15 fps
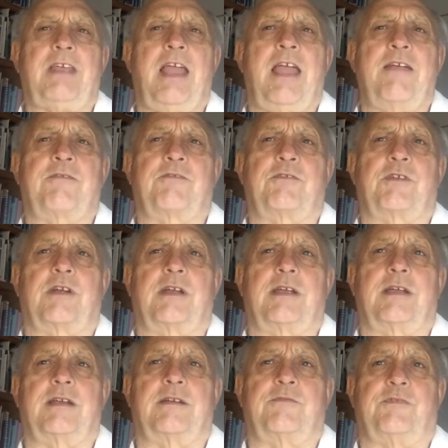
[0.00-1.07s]
have
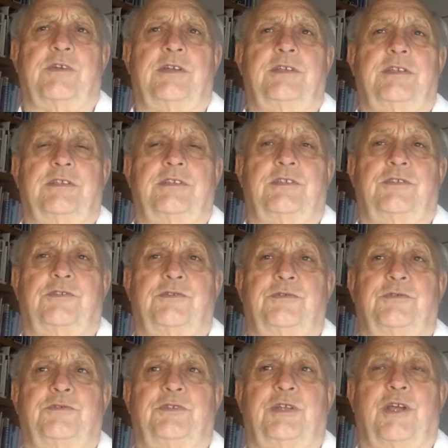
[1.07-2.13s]
reverted
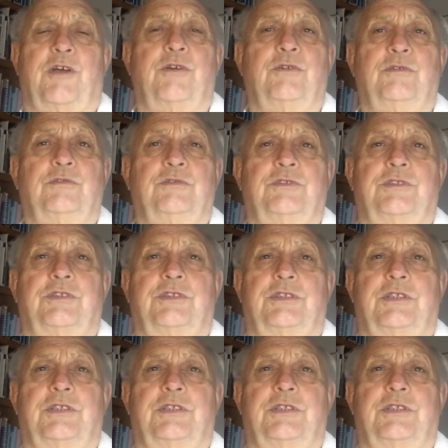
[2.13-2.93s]
to the old